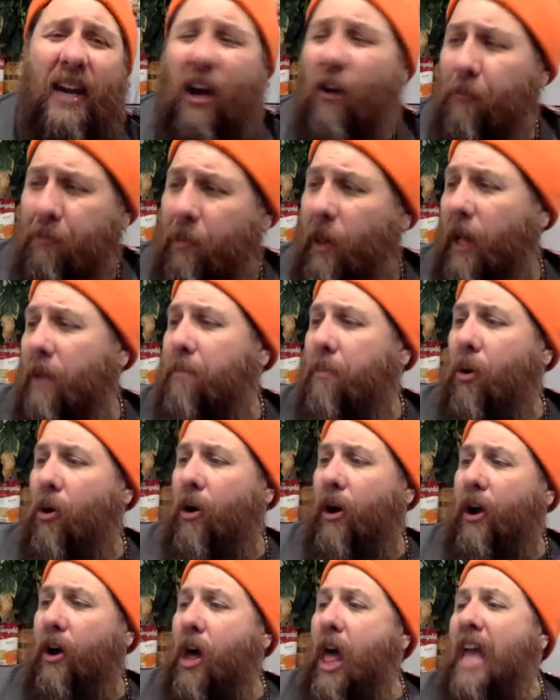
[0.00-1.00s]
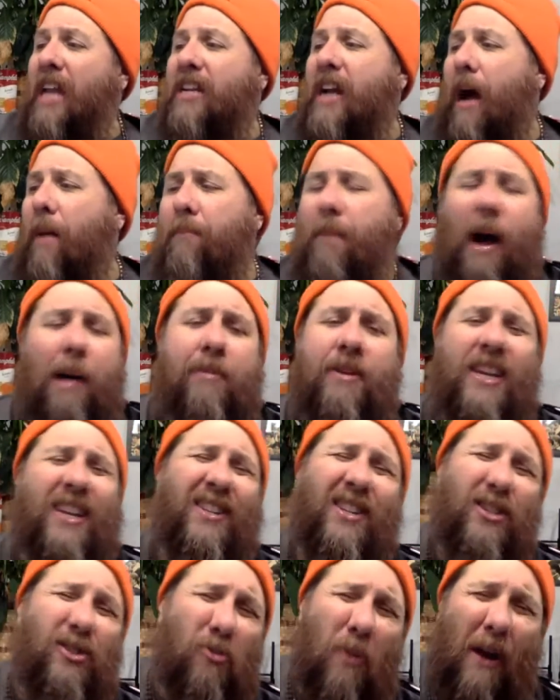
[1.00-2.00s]
and Elf Blood Boil, Tom Bombadil
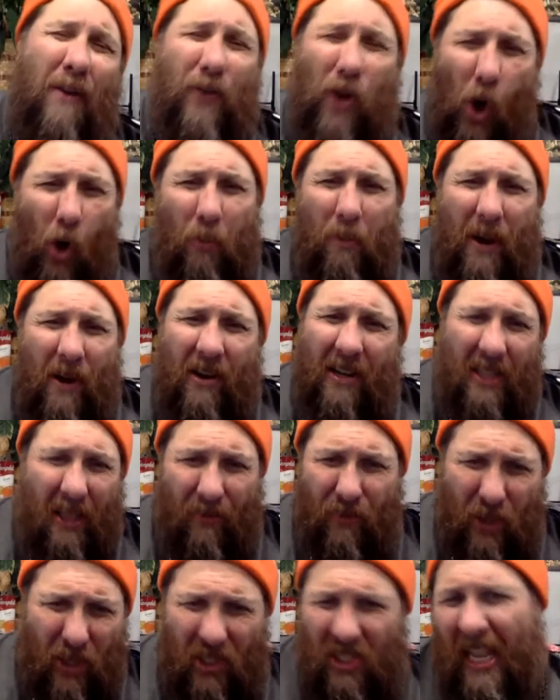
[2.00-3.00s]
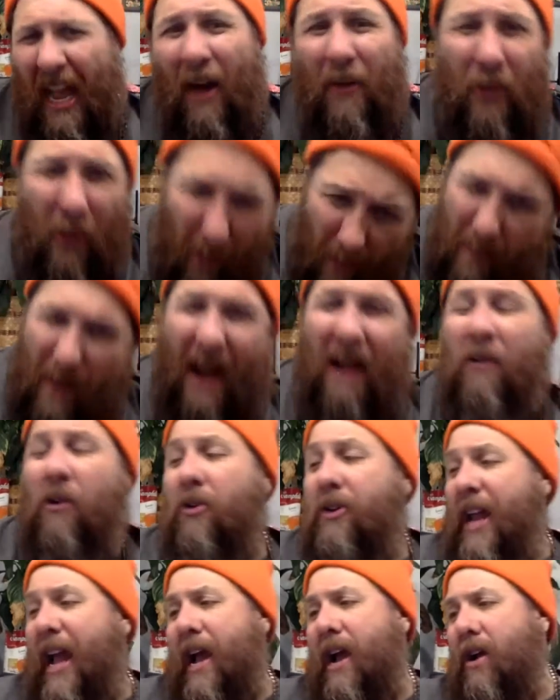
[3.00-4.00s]
and his wife Goldberry lived just south of the
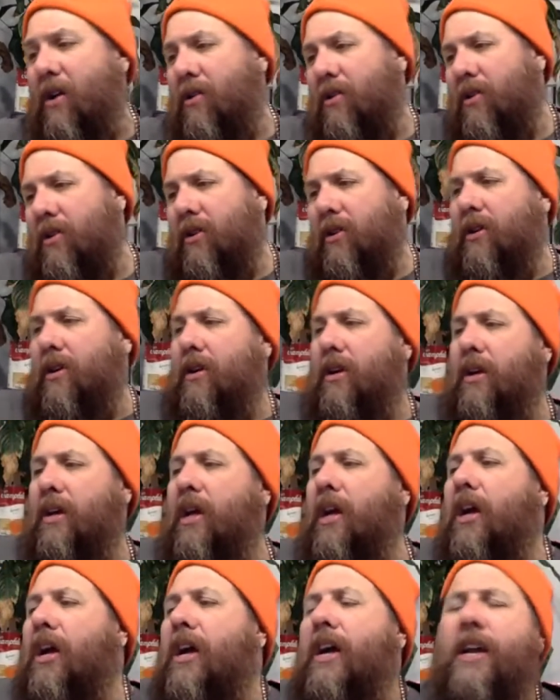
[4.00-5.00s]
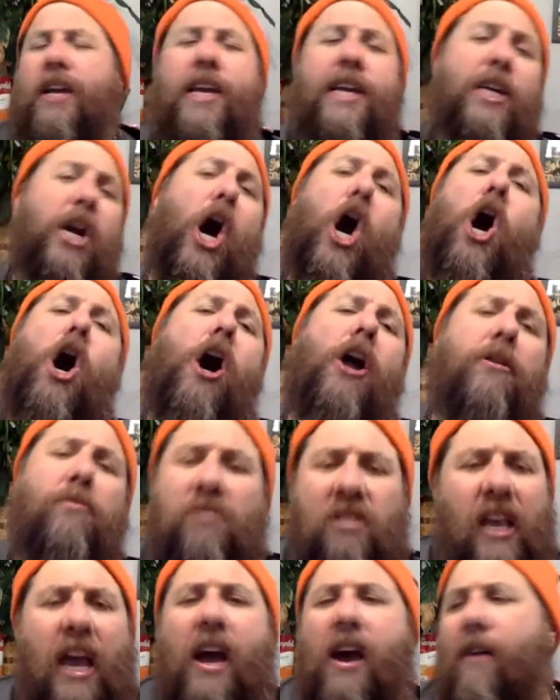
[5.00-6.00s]
Barrow Dam. He called
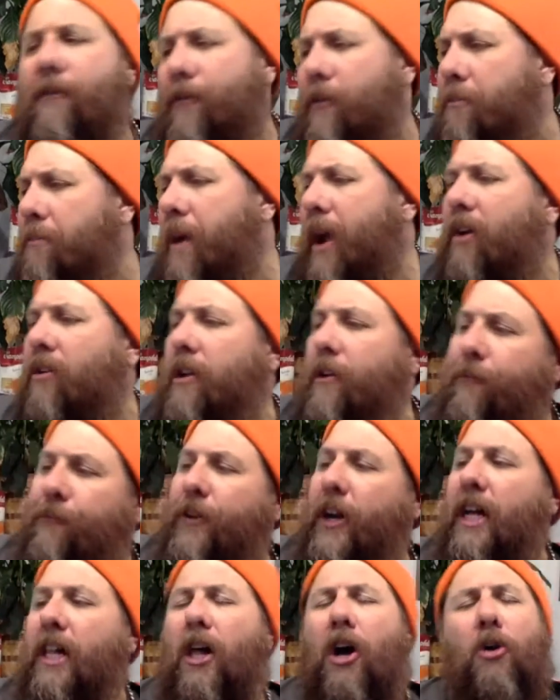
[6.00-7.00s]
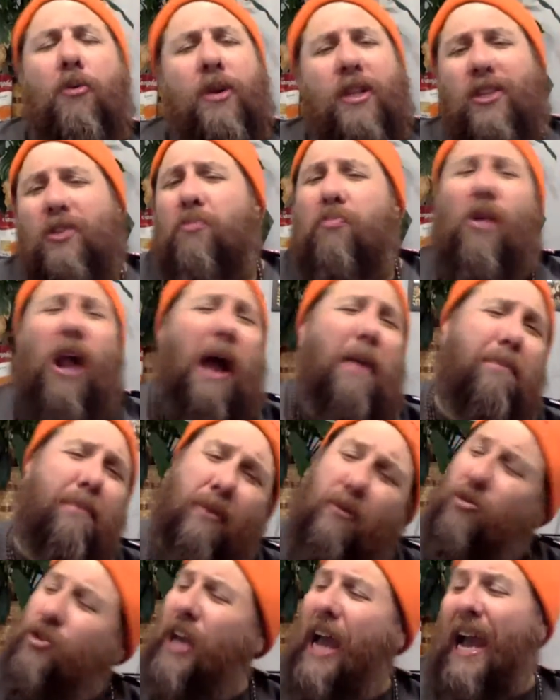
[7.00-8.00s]
himself a hairy fellow with his bright
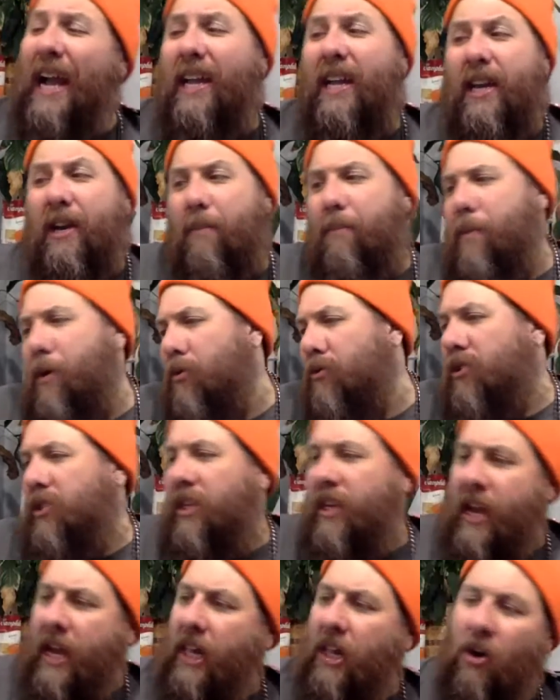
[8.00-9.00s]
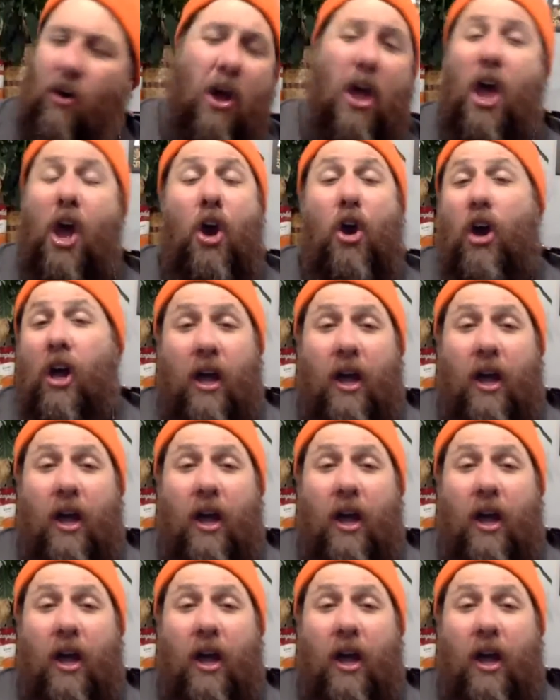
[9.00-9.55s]
blue jacket and boots of yellow,